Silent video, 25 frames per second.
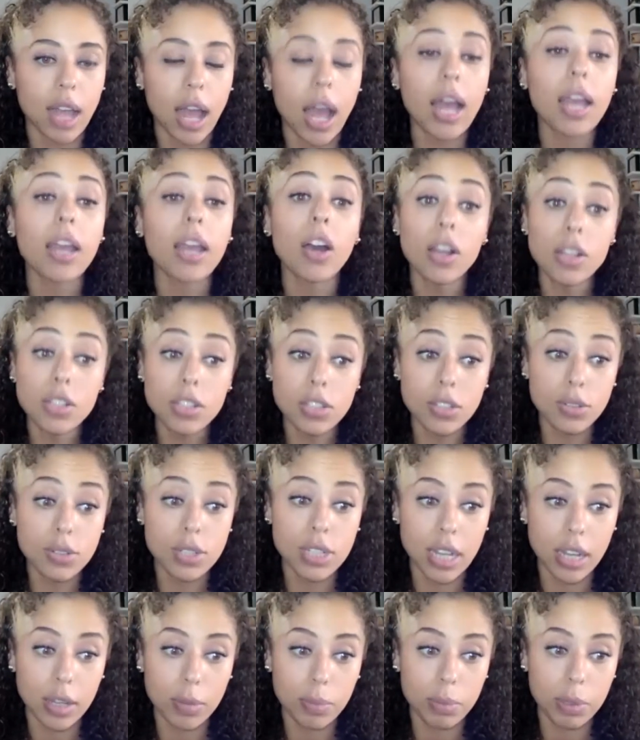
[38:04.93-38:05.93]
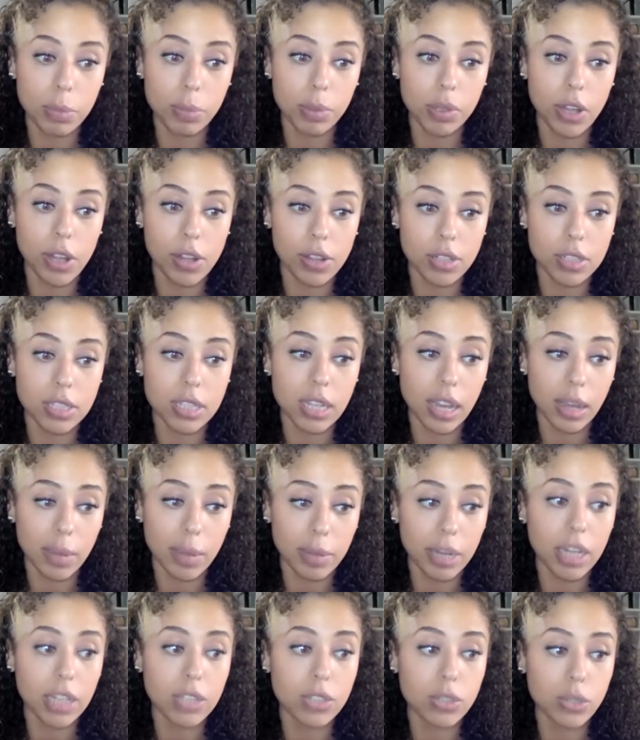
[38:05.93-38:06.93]
I also tell people all the time,
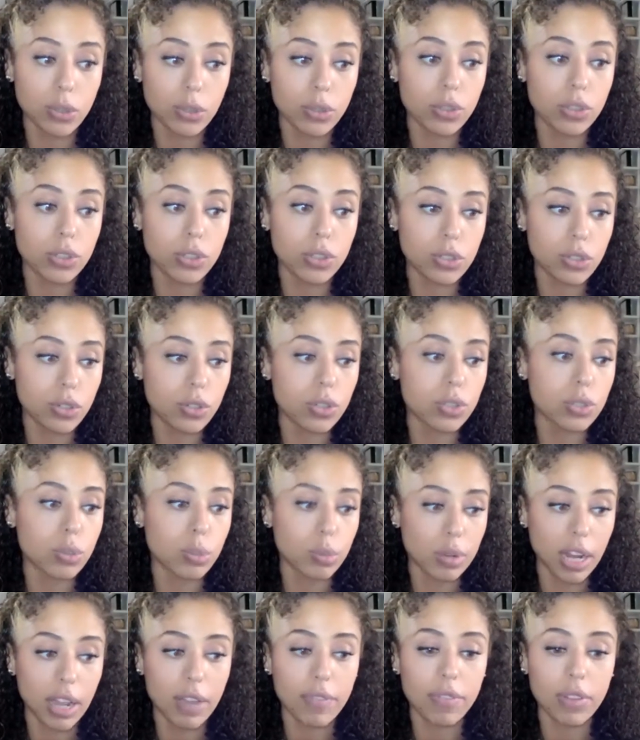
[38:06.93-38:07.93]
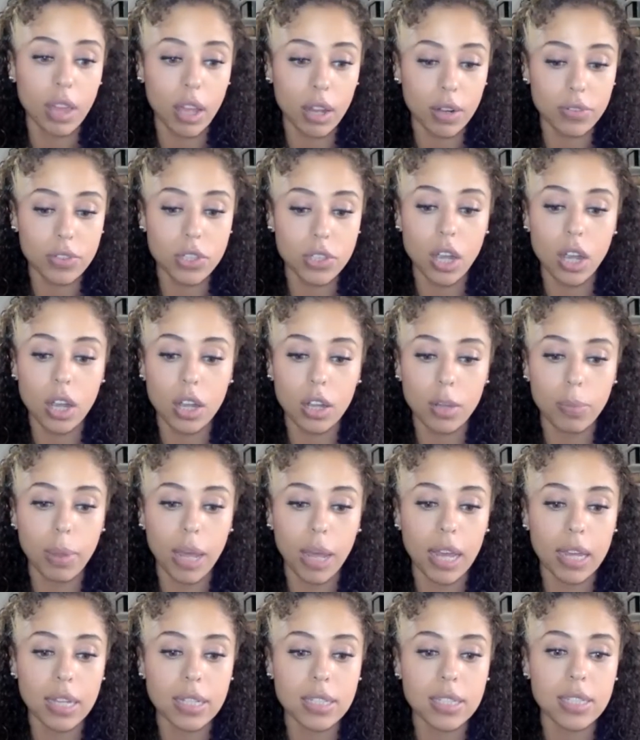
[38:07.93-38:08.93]
and I told the students, we would have a lot of
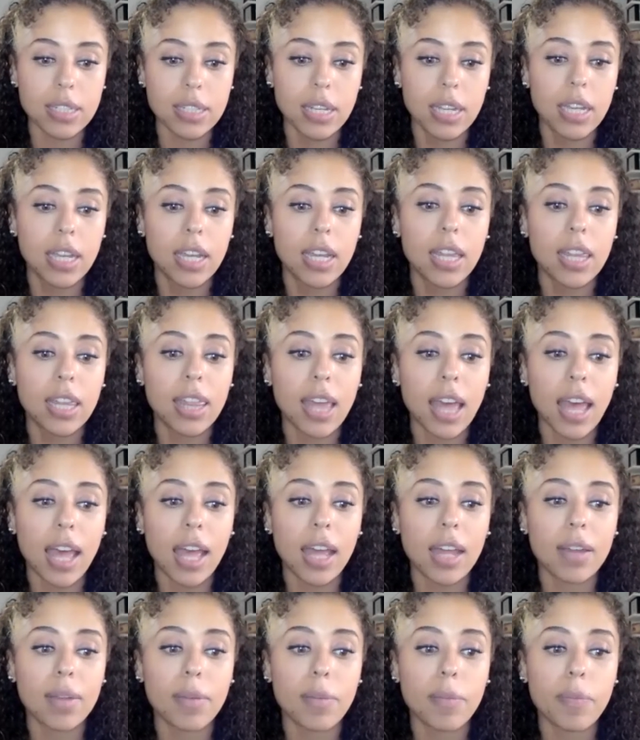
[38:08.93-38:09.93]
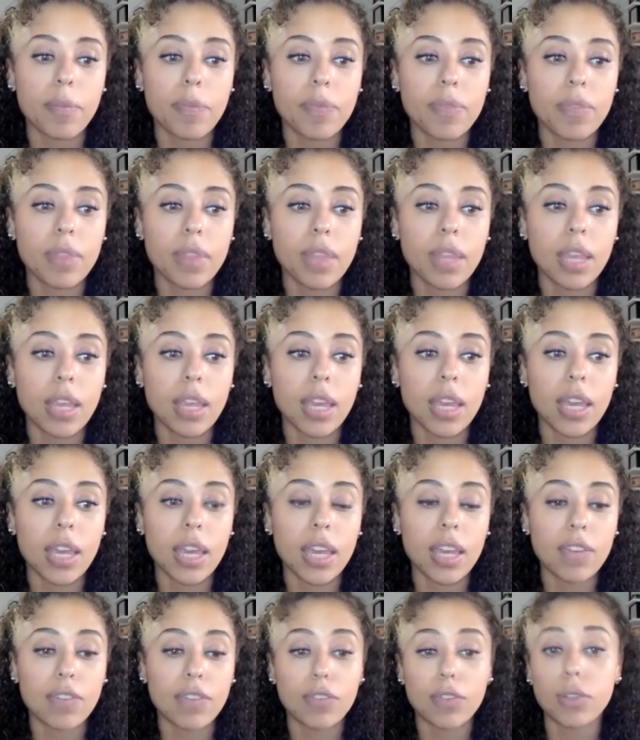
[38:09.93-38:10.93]
talkbacks, that
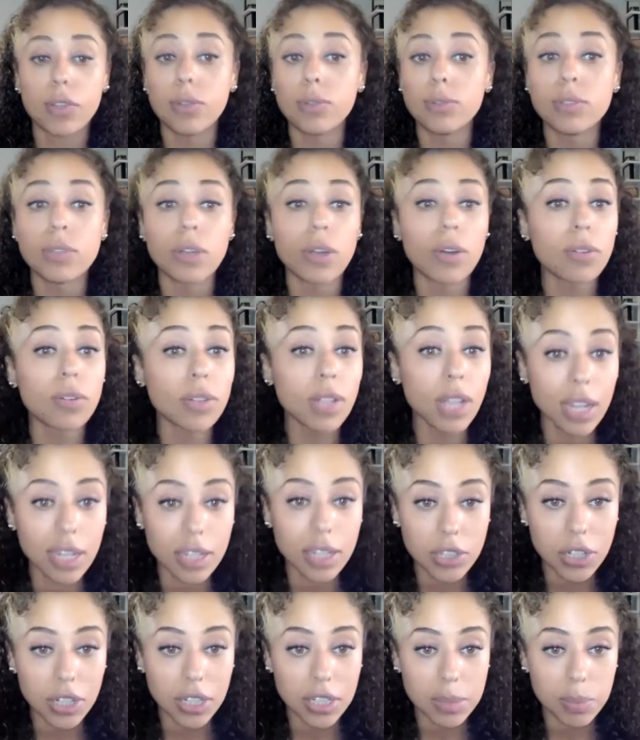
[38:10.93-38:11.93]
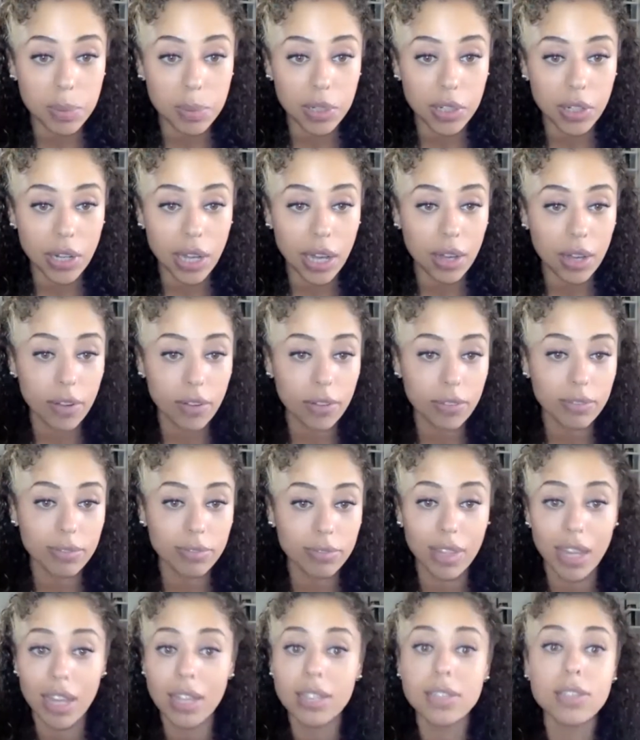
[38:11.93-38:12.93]
if you don't like Shakespeare now,
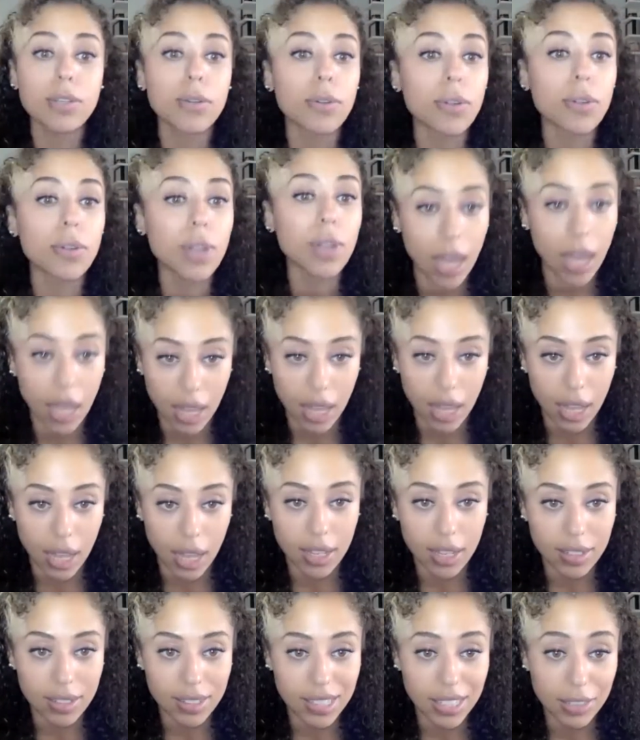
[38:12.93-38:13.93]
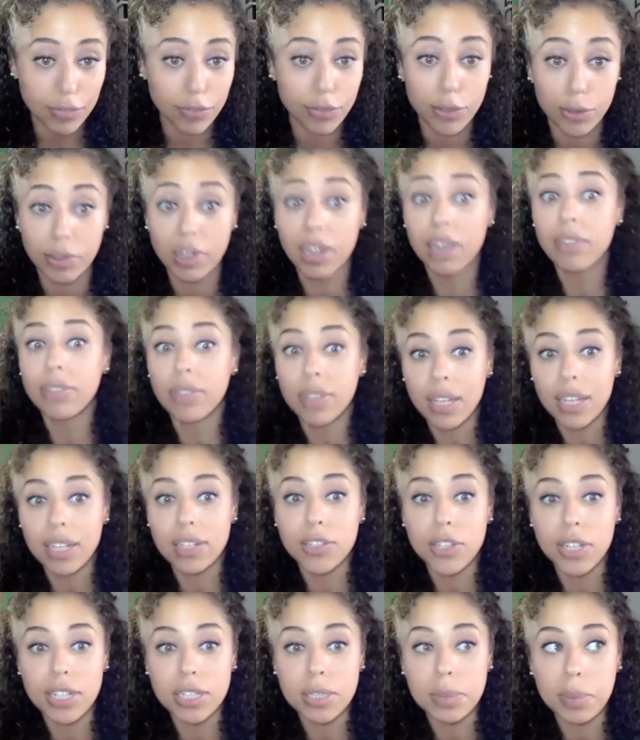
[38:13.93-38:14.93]
that's okay. If you never like
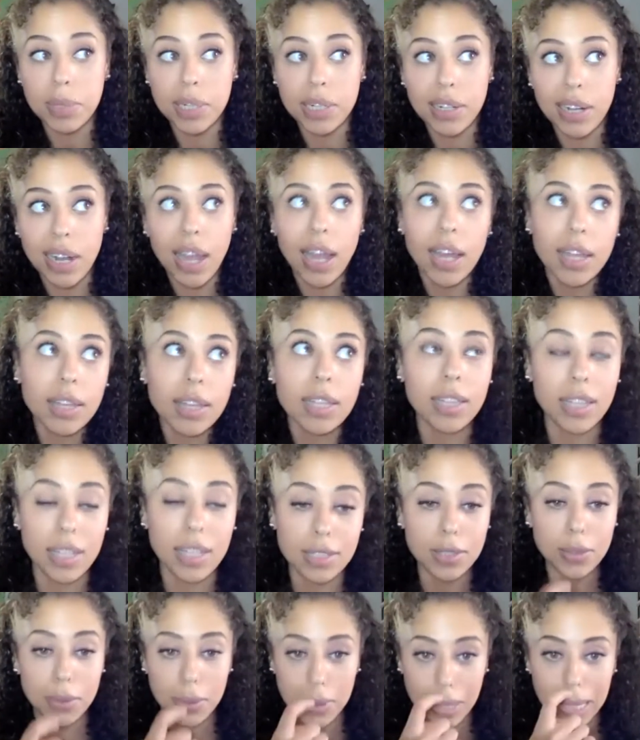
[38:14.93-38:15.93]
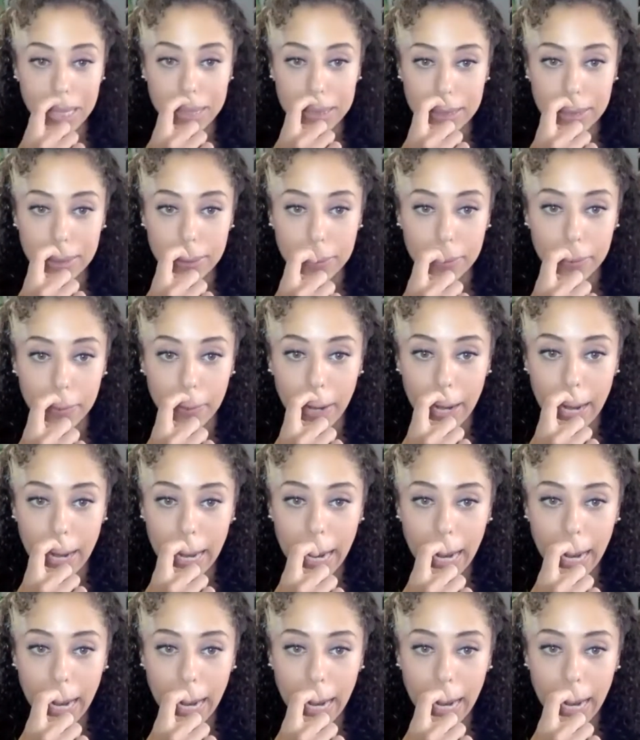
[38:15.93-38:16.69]
Shakespeare, I think that's okay too.